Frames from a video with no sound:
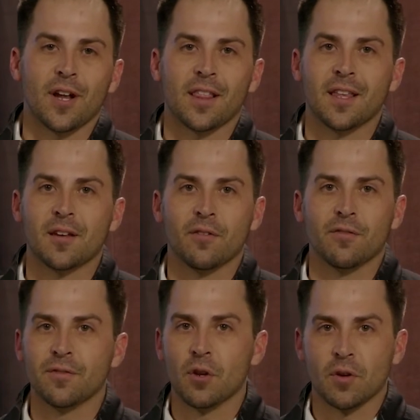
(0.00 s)
I think
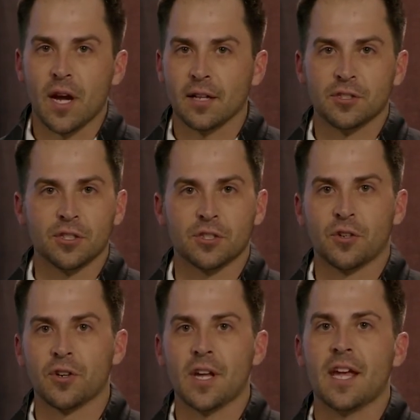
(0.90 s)
of, you know, God's just
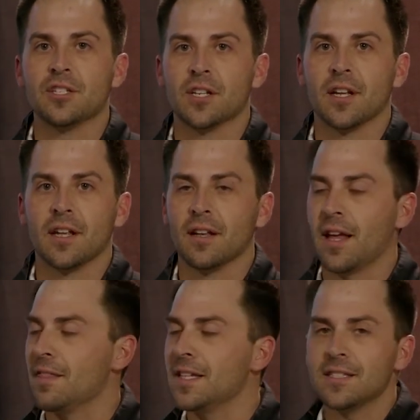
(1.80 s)
creation and,
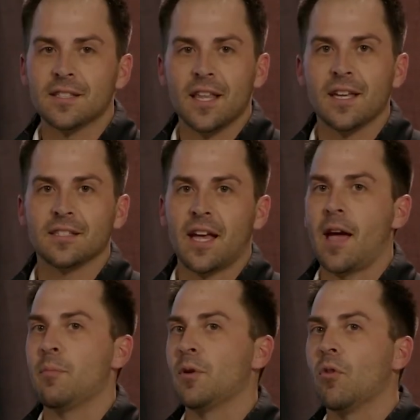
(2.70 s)
and these things
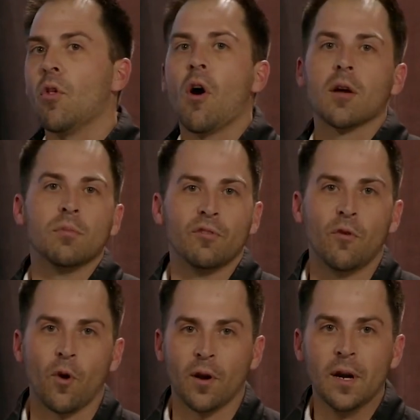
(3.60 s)
happened long
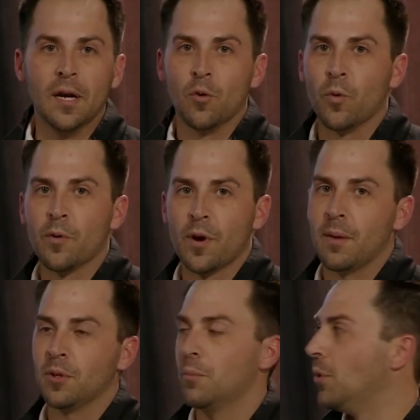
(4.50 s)
before we were
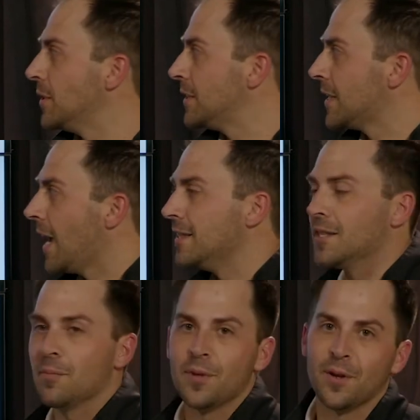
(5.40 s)
able to put signs
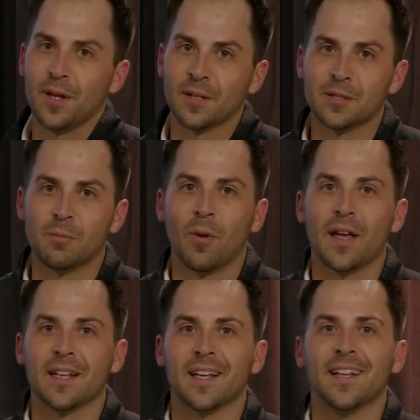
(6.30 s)
up there that
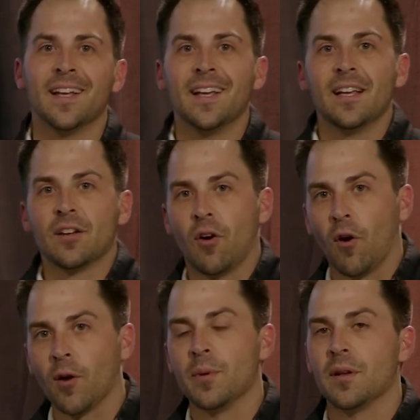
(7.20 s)
explain it
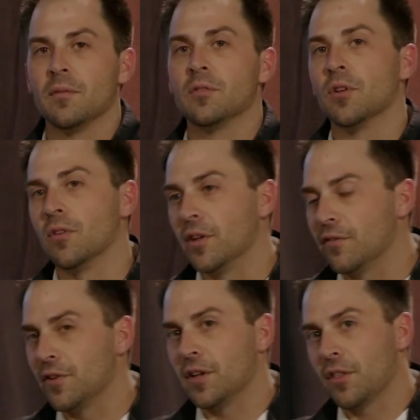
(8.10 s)
carbon
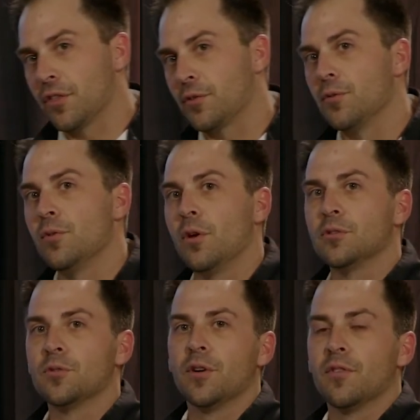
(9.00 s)
delivering through
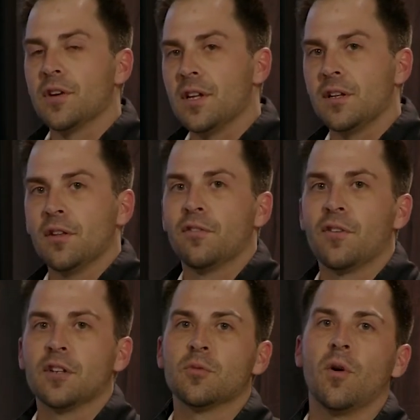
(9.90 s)
those river into the
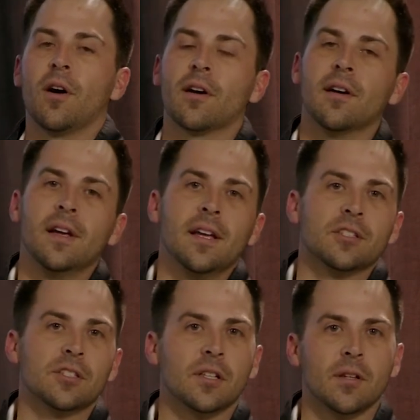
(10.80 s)
fresh water,
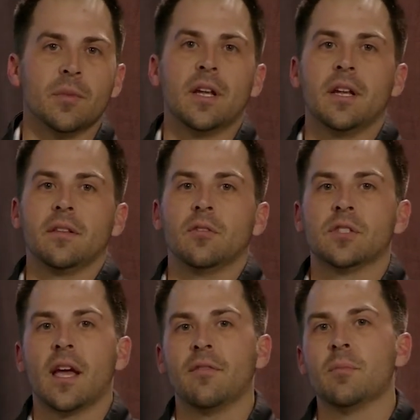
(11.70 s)
just eliminating those
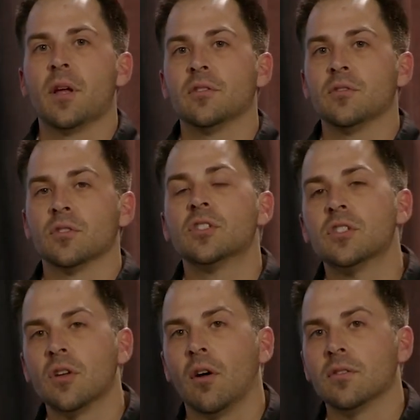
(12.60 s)
heavy metals and those
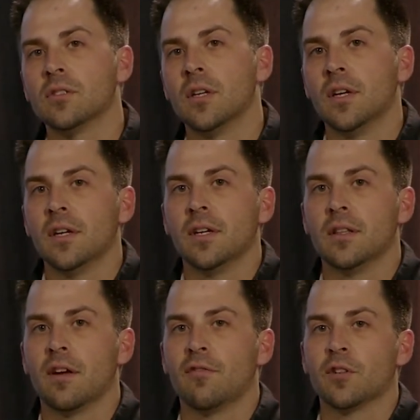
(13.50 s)
salts in
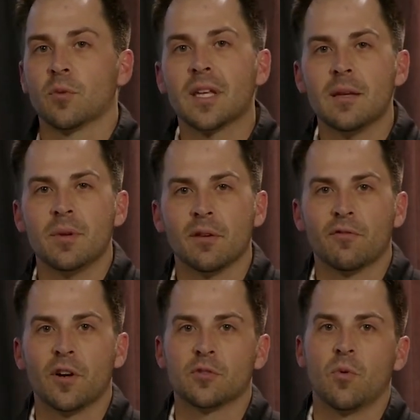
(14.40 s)
that freshwater, keeping in
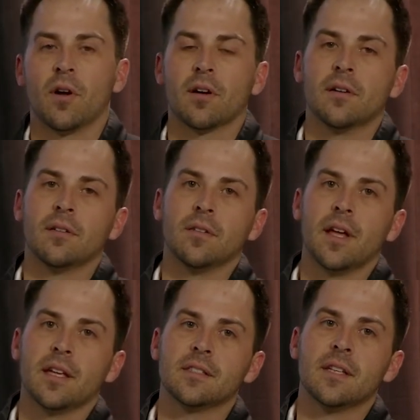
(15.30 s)
freshwater
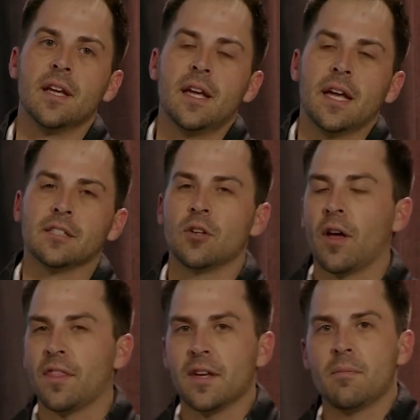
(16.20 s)
lakes. And so
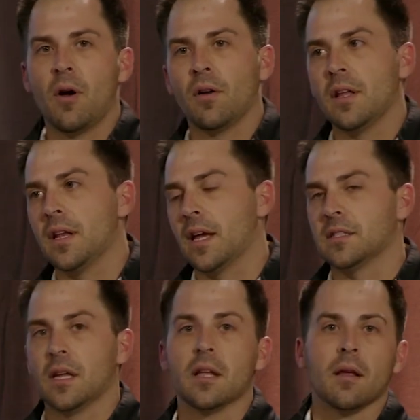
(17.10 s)
I think about it
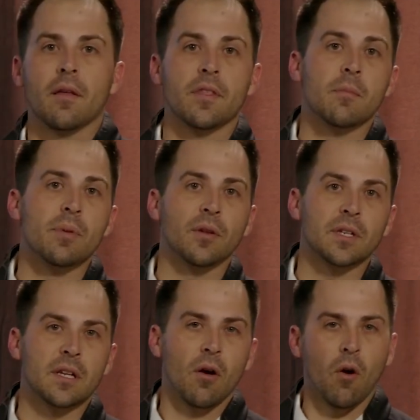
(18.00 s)
as an, the
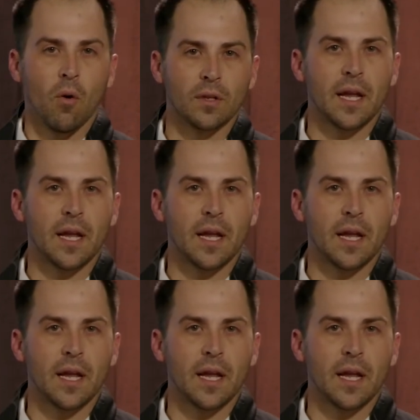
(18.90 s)
ability to hold.